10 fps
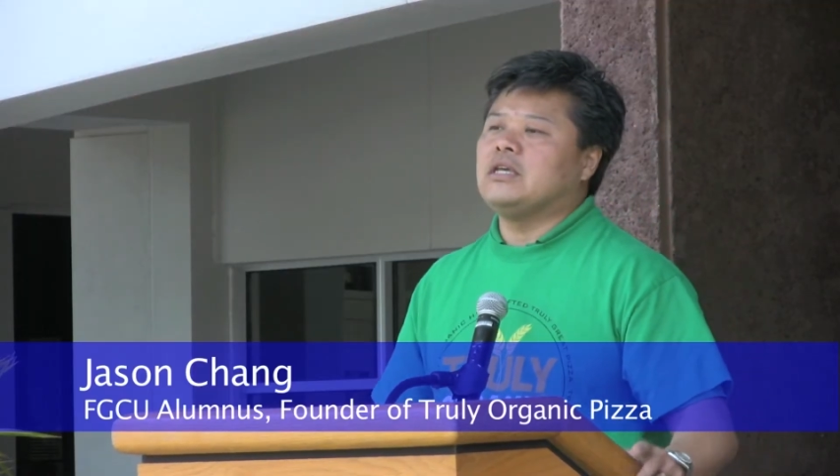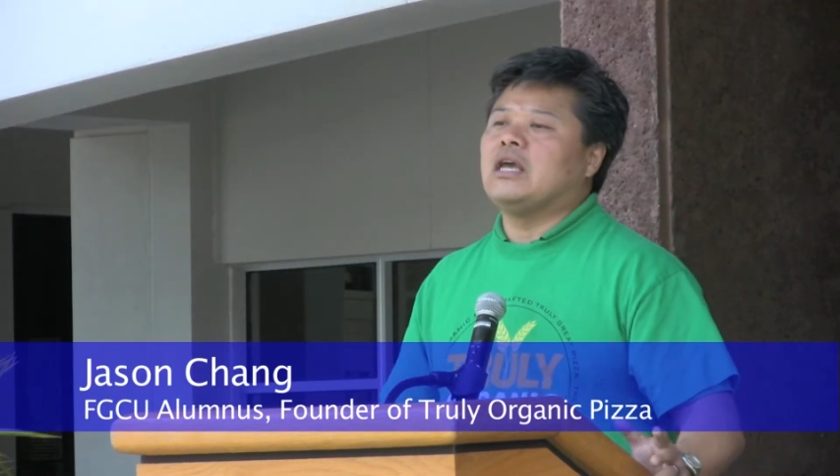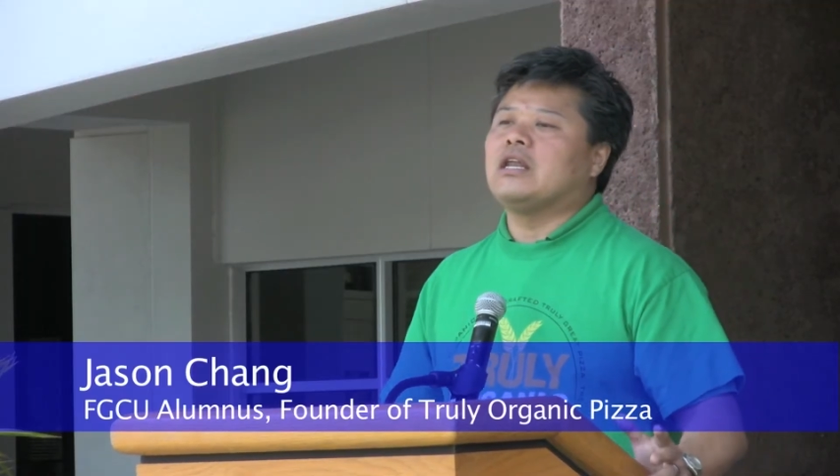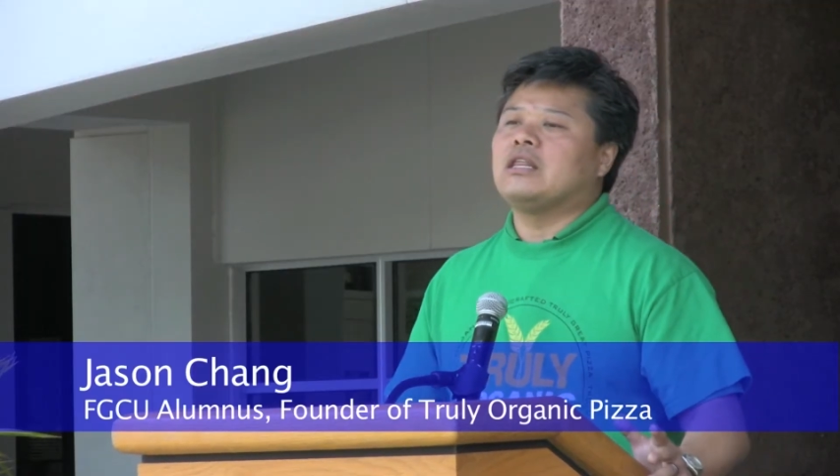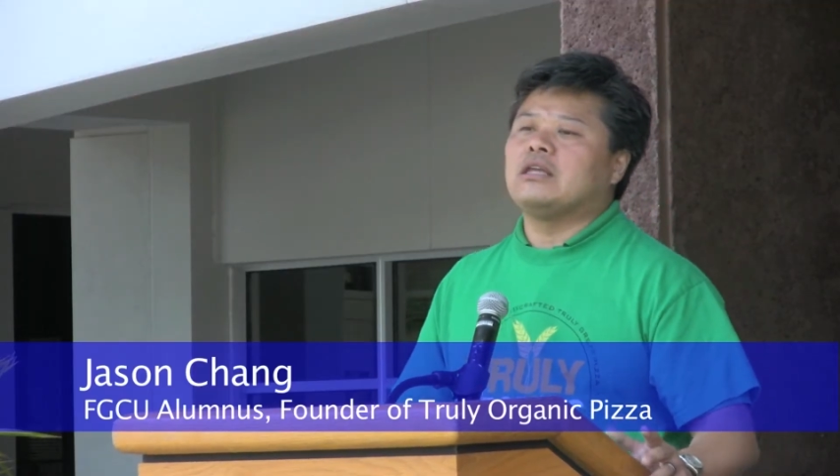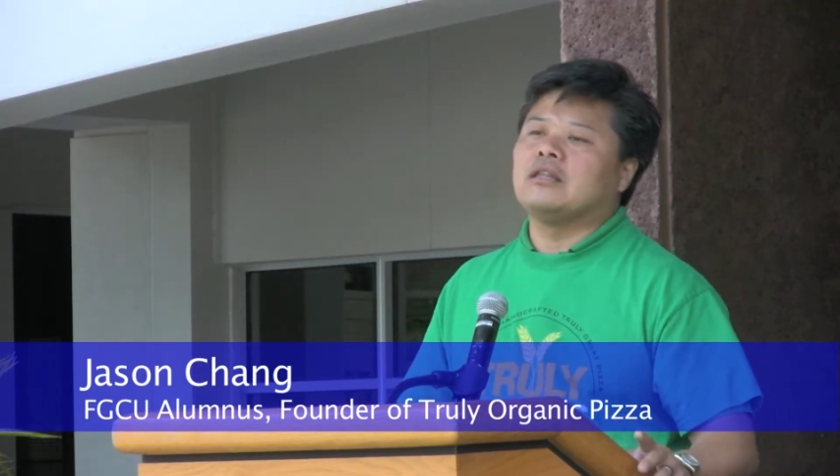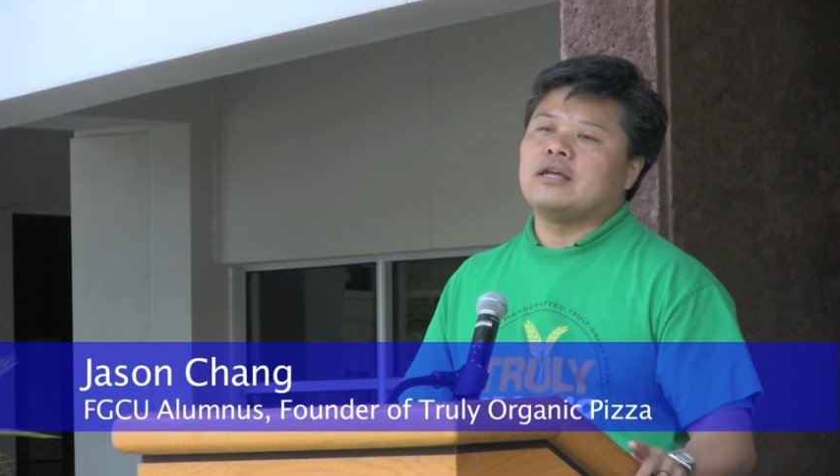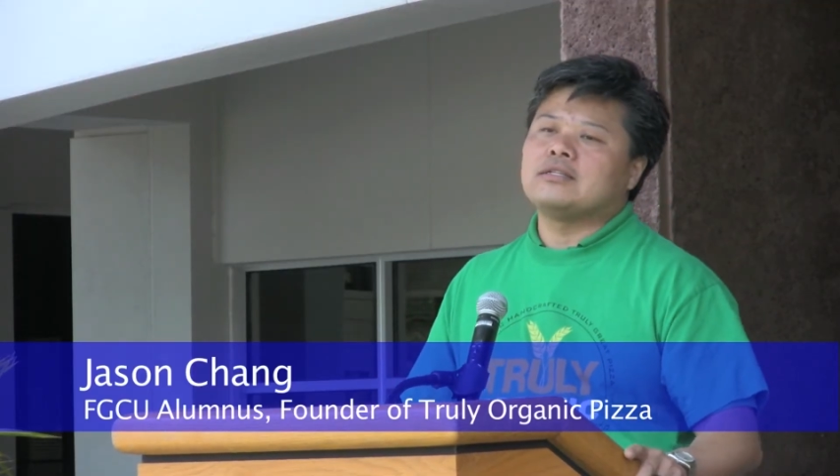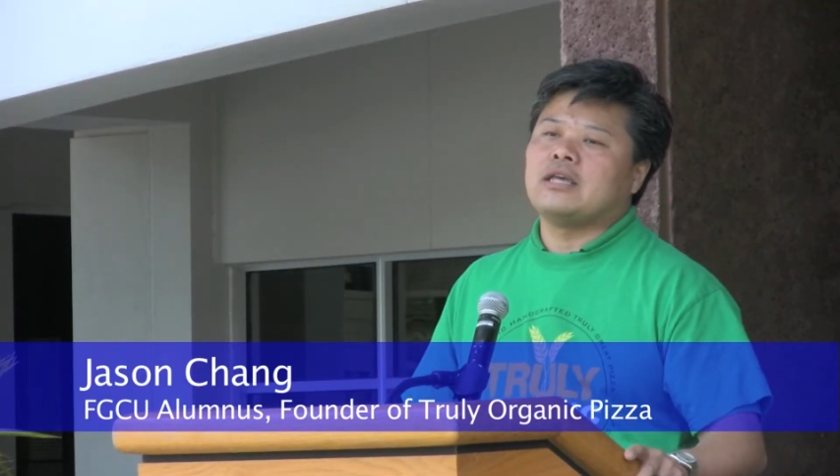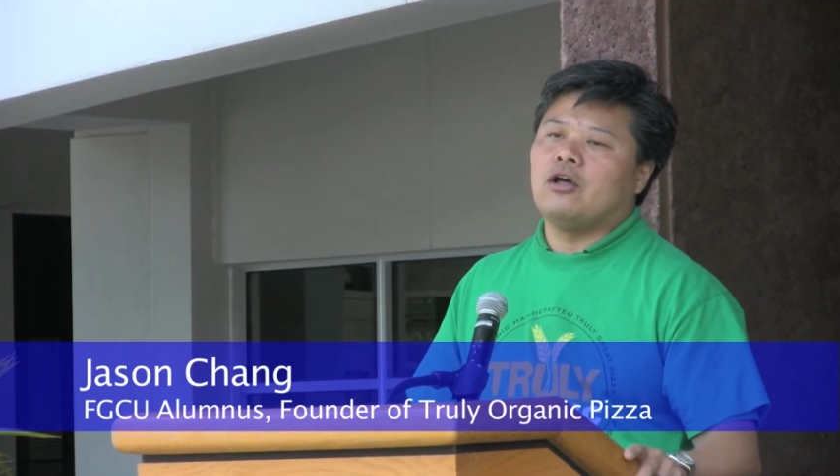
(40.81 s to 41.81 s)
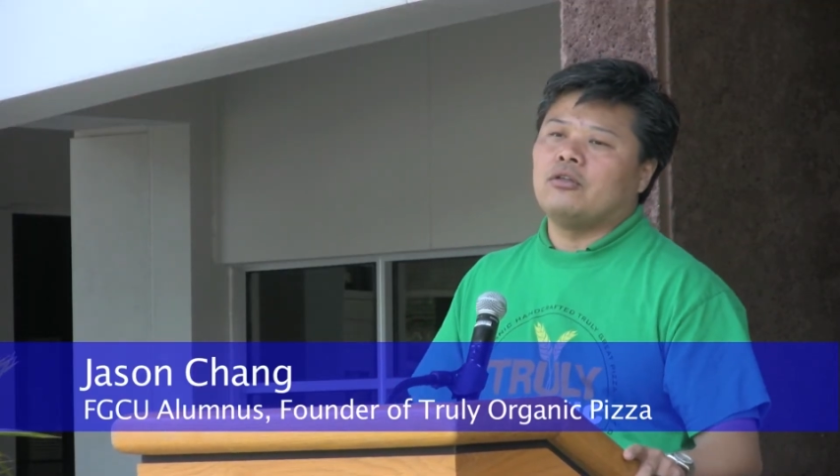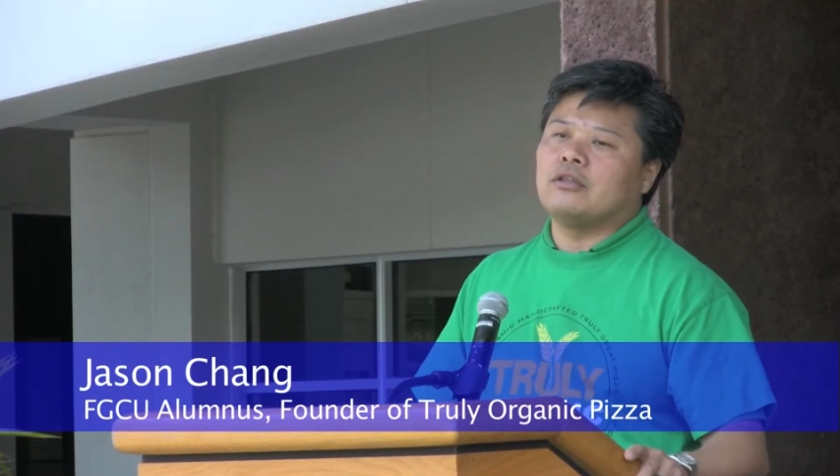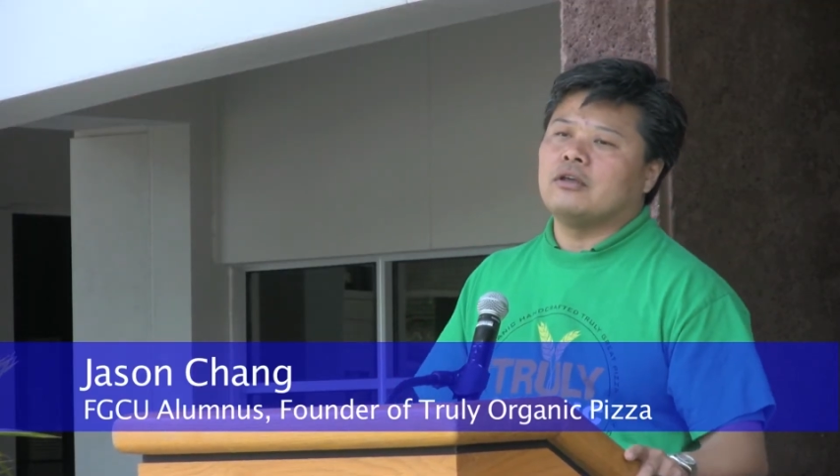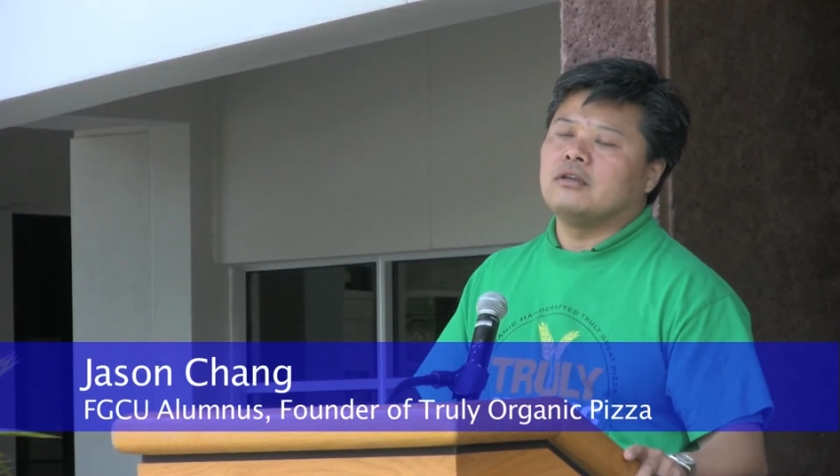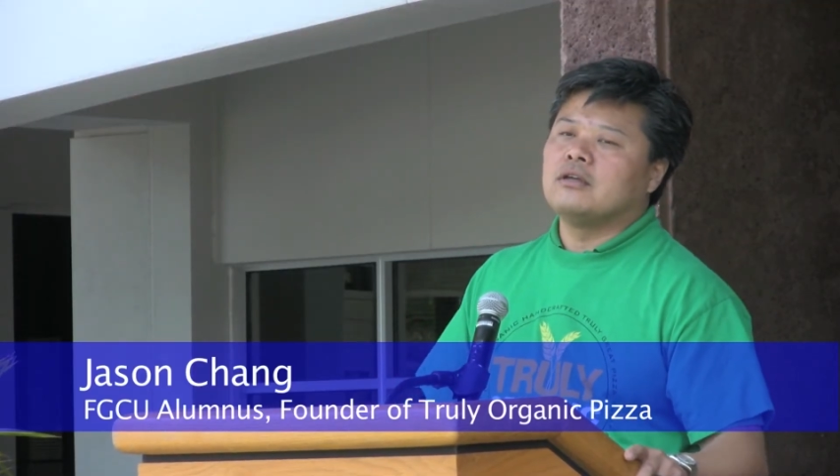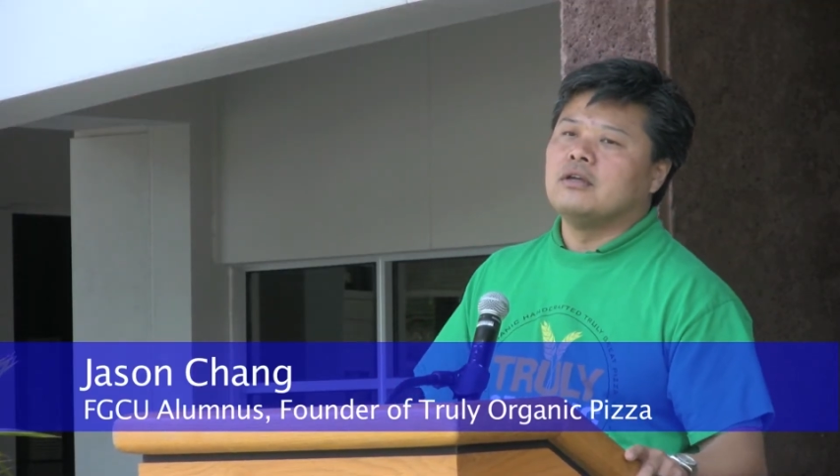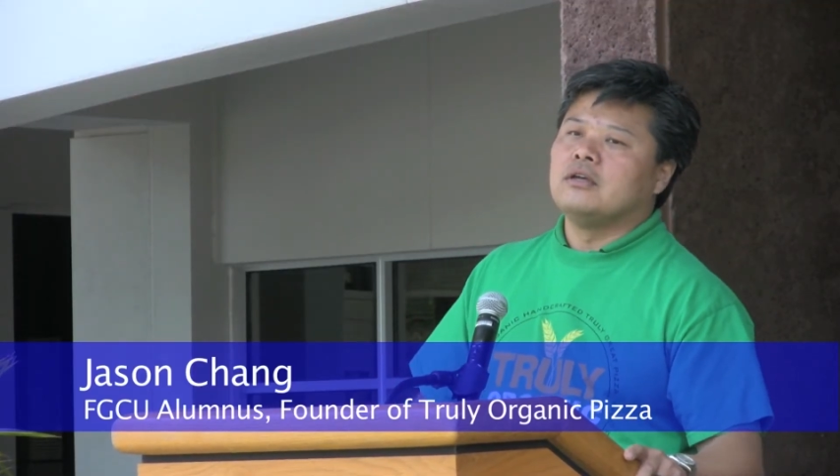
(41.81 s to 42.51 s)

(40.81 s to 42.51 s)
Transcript: eat anything that's healthy.